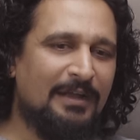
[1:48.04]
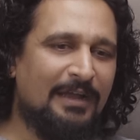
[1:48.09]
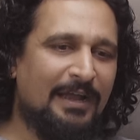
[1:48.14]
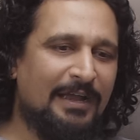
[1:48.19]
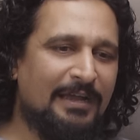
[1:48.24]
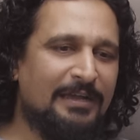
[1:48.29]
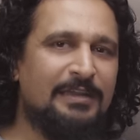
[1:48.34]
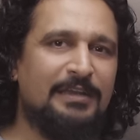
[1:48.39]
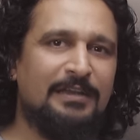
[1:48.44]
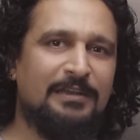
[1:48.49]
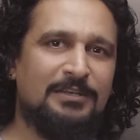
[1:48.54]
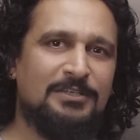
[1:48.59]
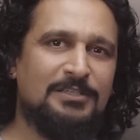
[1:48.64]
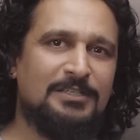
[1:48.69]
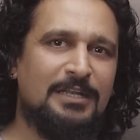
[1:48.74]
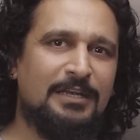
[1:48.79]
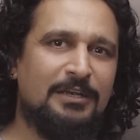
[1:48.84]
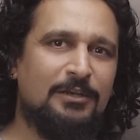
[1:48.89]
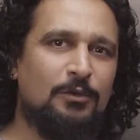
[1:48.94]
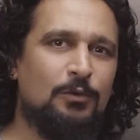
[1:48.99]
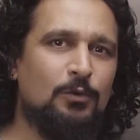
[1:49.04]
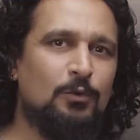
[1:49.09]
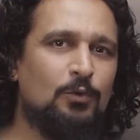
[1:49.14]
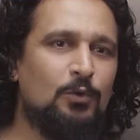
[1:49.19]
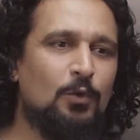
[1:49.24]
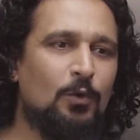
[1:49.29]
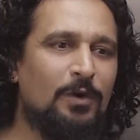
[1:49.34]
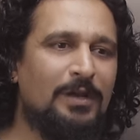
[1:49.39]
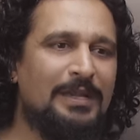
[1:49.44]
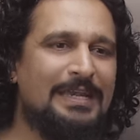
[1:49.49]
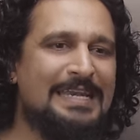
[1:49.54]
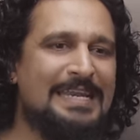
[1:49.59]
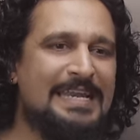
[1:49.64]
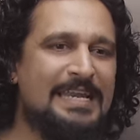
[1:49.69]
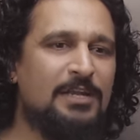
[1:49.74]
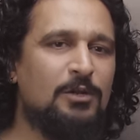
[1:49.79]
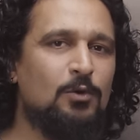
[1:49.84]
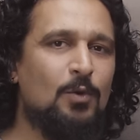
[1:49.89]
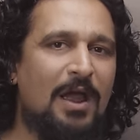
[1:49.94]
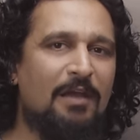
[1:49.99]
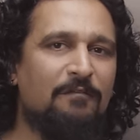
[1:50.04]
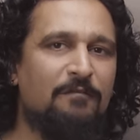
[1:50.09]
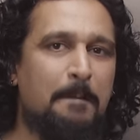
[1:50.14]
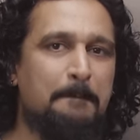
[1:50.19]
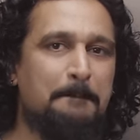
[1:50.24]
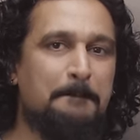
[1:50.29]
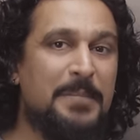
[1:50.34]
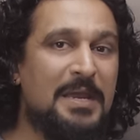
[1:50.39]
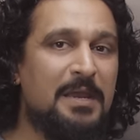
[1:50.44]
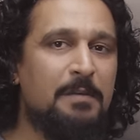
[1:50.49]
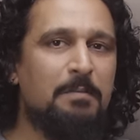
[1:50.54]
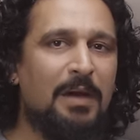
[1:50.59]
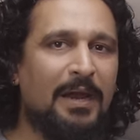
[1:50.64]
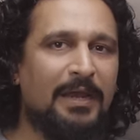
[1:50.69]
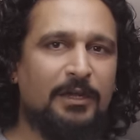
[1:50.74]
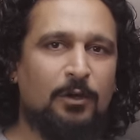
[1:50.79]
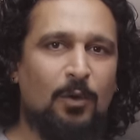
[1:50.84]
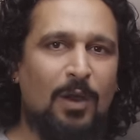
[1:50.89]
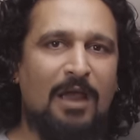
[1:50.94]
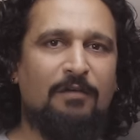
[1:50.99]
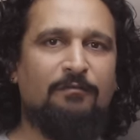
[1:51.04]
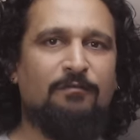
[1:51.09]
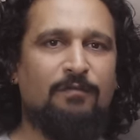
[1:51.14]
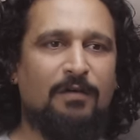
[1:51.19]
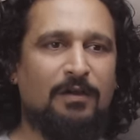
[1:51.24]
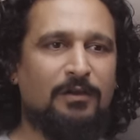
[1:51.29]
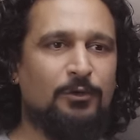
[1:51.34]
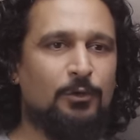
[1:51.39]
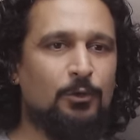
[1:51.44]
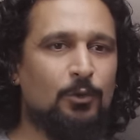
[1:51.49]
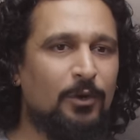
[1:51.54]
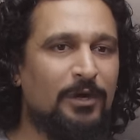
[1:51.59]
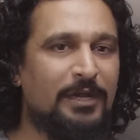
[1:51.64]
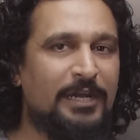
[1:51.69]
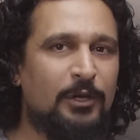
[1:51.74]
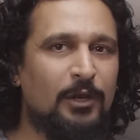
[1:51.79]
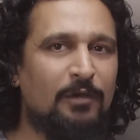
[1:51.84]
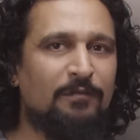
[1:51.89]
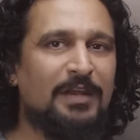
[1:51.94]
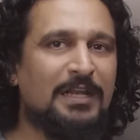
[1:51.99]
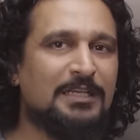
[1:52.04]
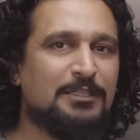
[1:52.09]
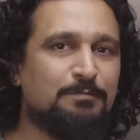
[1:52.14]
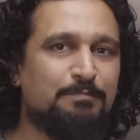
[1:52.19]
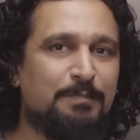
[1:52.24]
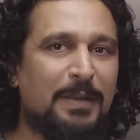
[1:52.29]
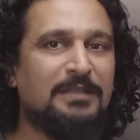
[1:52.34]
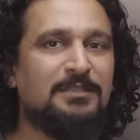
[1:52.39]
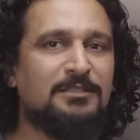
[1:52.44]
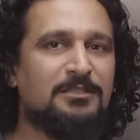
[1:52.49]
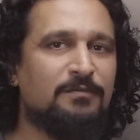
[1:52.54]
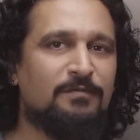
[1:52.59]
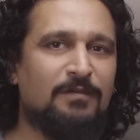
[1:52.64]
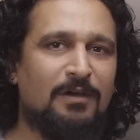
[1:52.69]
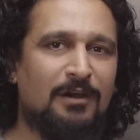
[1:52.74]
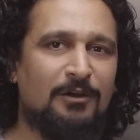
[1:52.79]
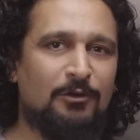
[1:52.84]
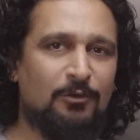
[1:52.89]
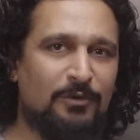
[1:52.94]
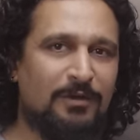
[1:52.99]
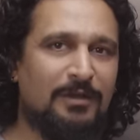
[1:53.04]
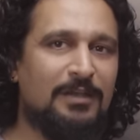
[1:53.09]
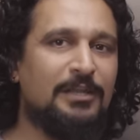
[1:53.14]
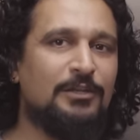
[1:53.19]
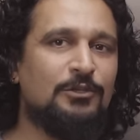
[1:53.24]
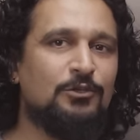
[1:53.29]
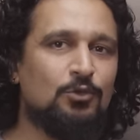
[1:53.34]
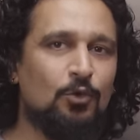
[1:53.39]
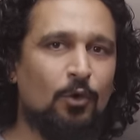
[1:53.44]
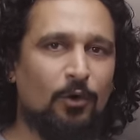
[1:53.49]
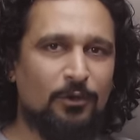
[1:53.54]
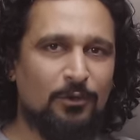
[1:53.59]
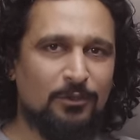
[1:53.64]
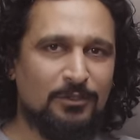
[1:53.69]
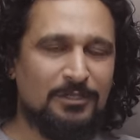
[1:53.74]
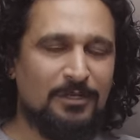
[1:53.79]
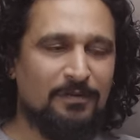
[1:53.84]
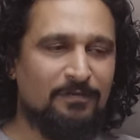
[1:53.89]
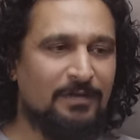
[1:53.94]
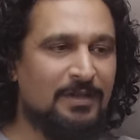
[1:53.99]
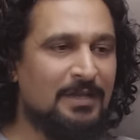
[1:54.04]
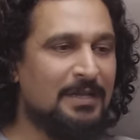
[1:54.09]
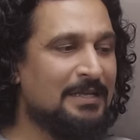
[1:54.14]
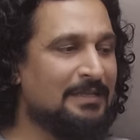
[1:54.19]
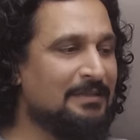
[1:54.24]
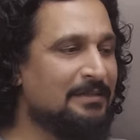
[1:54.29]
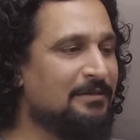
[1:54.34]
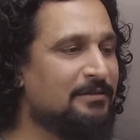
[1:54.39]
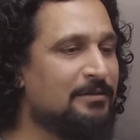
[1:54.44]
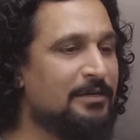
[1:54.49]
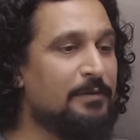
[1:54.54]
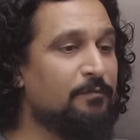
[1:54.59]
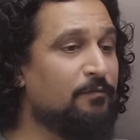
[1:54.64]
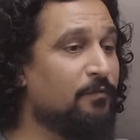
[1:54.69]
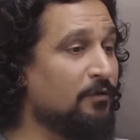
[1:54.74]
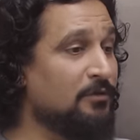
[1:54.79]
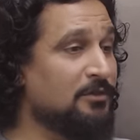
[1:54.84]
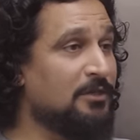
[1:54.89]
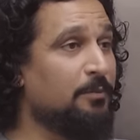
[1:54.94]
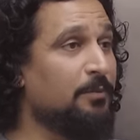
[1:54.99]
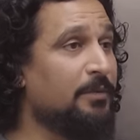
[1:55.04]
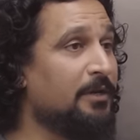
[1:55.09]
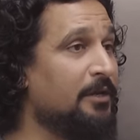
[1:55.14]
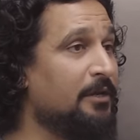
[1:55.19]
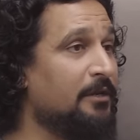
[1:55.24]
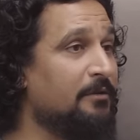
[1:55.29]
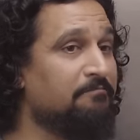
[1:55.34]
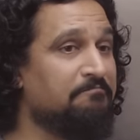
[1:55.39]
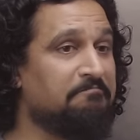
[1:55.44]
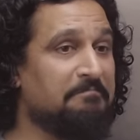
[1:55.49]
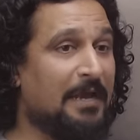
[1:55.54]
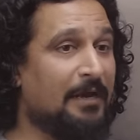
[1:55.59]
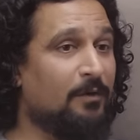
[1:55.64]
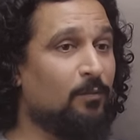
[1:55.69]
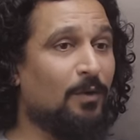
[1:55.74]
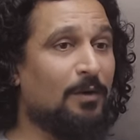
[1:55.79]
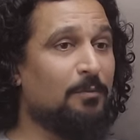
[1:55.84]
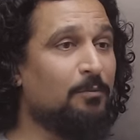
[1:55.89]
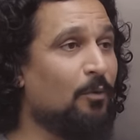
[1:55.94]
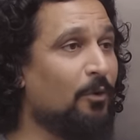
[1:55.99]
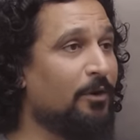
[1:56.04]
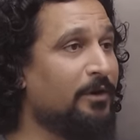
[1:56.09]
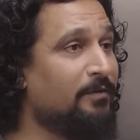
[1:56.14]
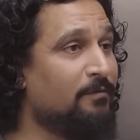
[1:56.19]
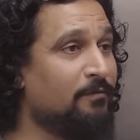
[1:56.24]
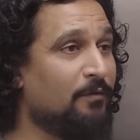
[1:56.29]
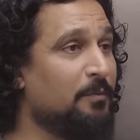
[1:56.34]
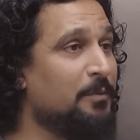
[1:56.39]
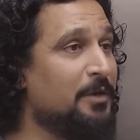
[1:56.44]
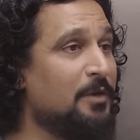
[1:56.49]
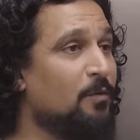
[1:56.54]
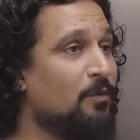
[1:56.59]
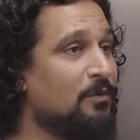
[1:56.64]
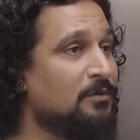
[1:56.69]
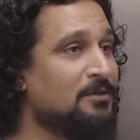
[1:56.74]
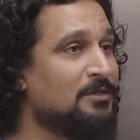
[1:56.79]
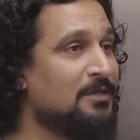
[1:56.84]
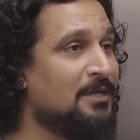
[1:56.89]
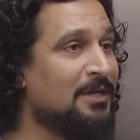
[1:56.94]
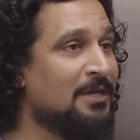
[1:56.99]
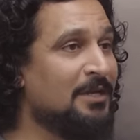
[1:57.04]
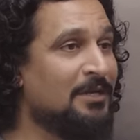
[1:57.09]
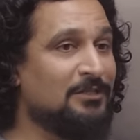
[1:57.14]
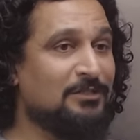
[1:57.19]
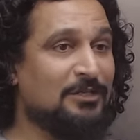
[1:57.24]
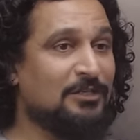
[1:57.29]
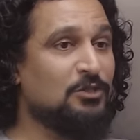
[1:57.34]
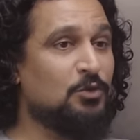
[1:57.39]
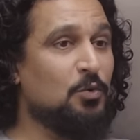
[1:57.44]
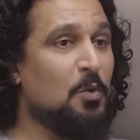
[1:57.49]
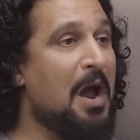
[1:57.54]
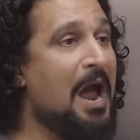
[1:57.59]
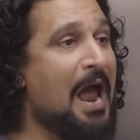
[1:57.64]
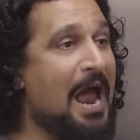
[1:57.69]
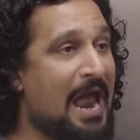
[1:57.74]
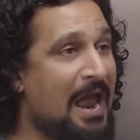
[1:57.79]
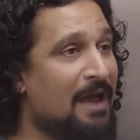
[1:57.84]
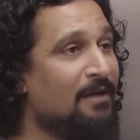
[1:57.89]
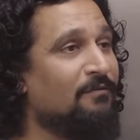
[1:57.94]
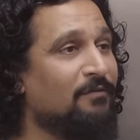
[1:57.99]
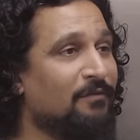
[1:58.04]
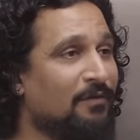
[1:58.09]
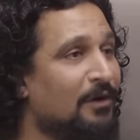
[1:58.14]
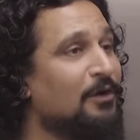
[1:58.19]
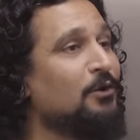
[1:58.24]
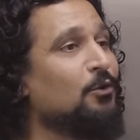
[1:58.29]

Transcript: idea is that you don't need to have a big bike to have fun. You don't need to have an expensive car to really enjoy yourself. The dream for somebody at one point for me was just to have a